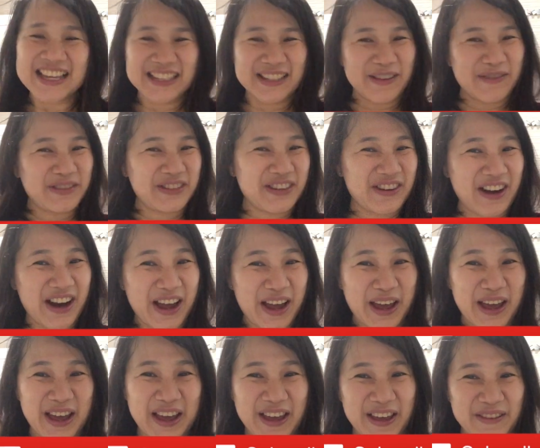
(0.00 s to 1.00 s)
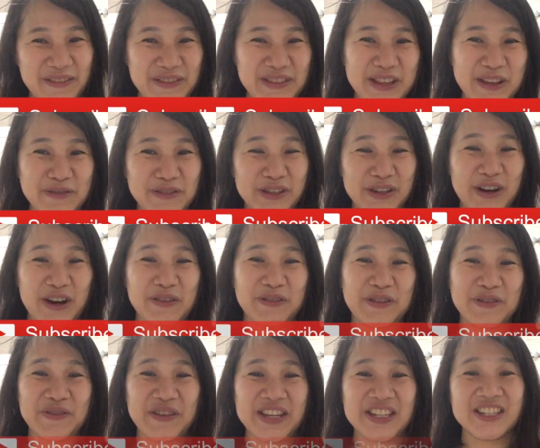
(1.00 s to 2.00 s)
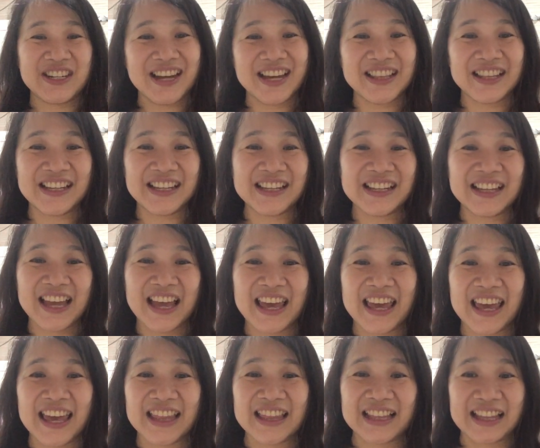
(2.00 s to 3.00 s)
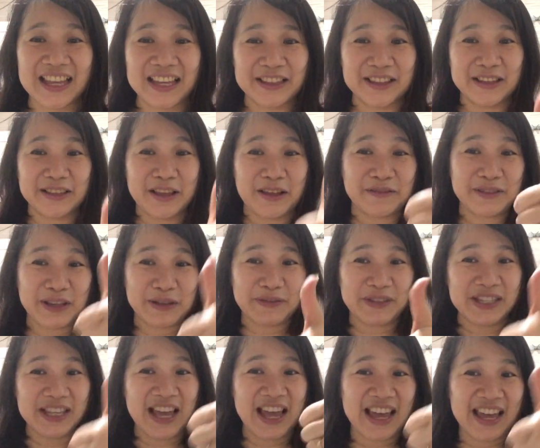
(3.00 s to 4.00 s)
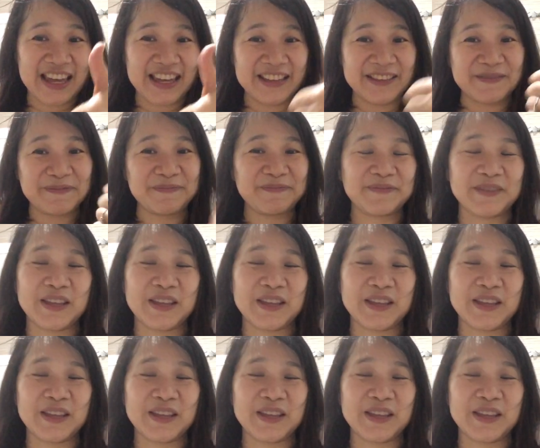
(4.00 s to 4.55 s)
Subscribe to my channel and click the thumbs up sign.